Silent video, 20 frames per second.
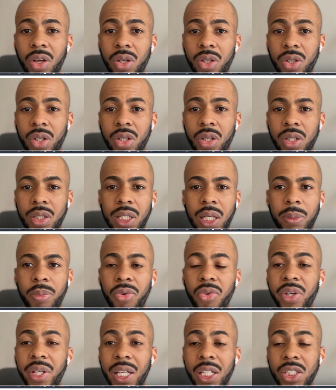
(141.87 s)
on their
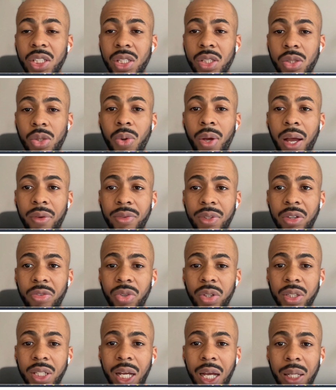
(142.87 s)
contemporary kitchens, you have
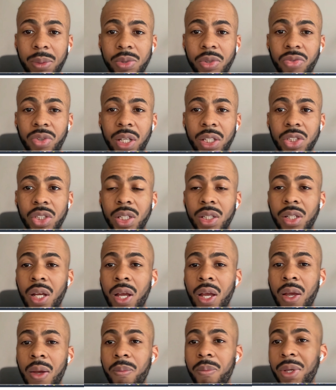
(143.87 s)
different types of kitchen,
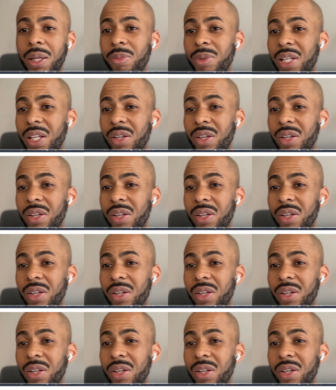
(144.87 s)
maybe